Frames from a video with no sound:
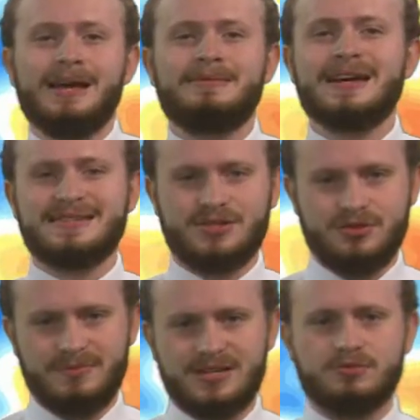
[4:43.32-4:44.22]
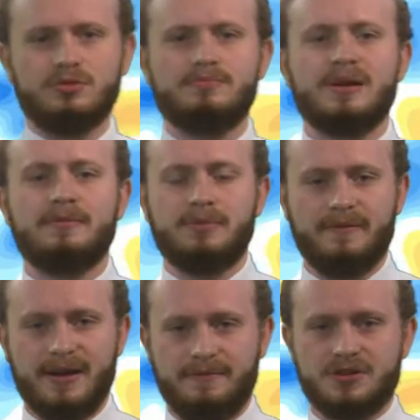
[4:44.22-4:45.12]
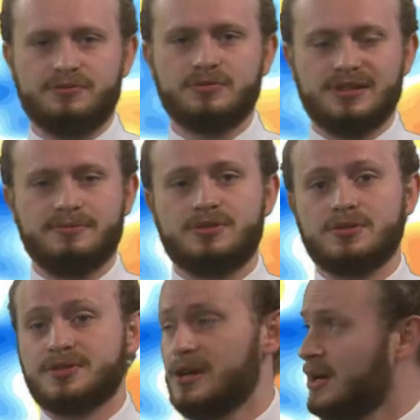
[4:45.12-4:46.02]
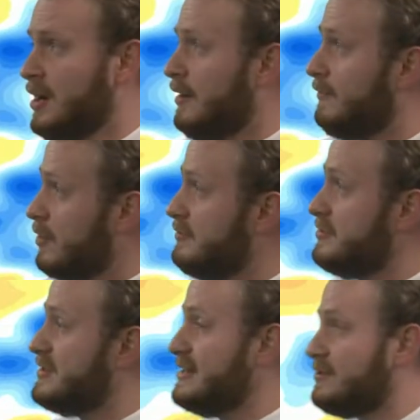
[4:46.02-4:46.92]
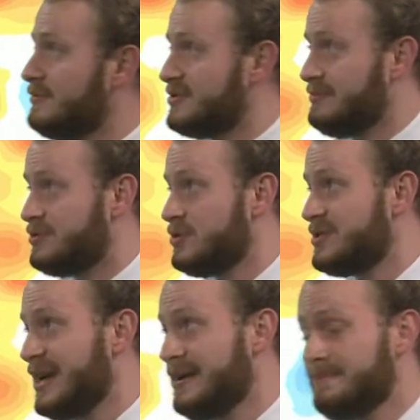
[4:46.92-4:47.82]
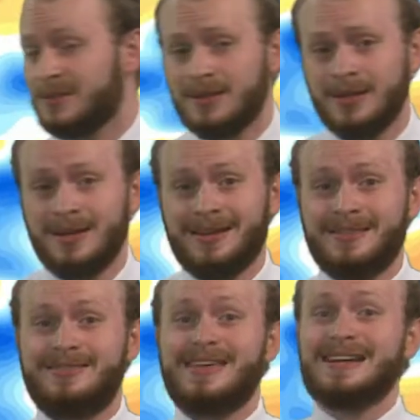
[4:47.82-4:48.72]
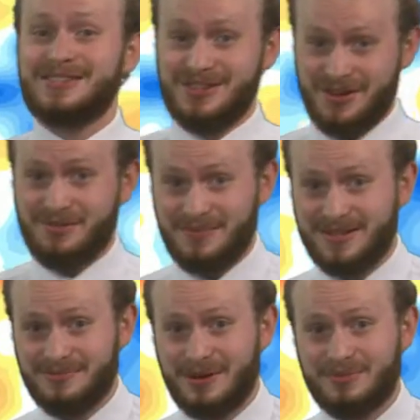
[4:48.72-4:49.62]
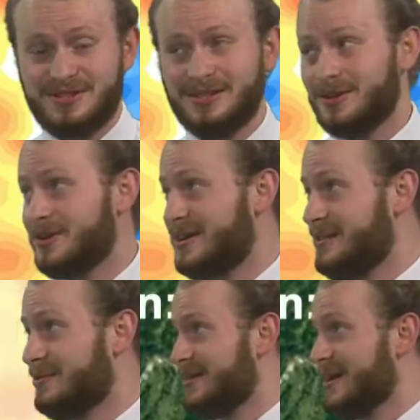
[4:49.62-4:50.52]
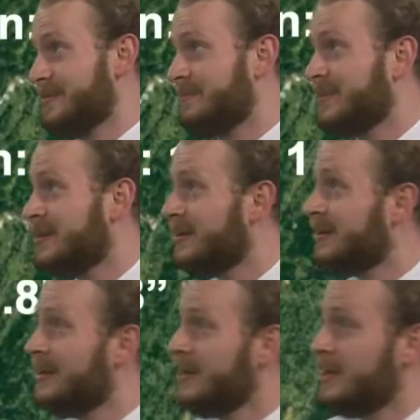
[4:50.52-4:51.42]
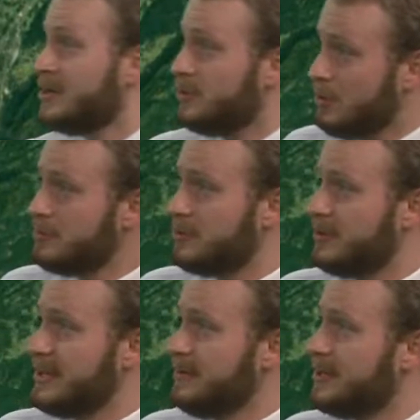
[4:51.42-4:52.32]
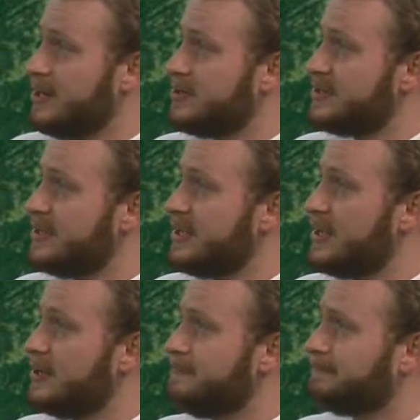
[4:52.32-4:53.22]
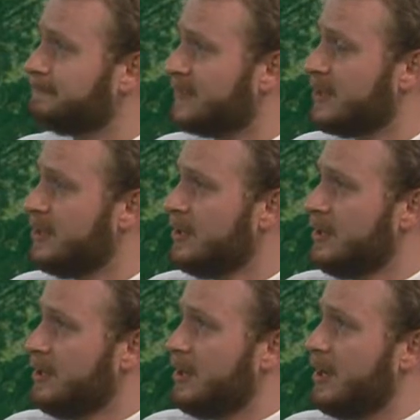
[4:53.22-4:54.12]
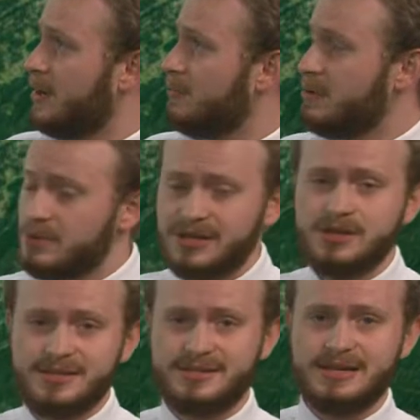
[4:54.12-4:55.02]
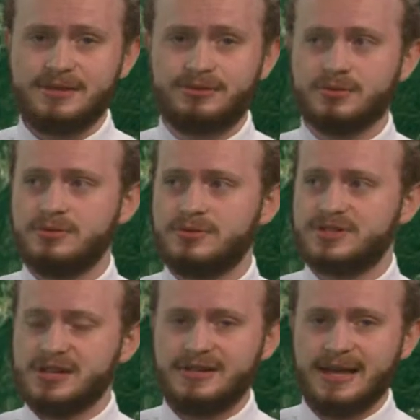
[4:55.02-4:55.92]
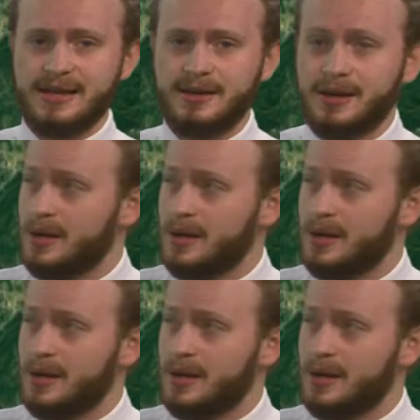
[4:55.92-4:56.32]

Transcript: That essentially means we're a little bit above average for temperatures, for sea surface temperatures. And that's another reason why we're seeing a hurricane now. Locally, here's the what we could see through Sunday.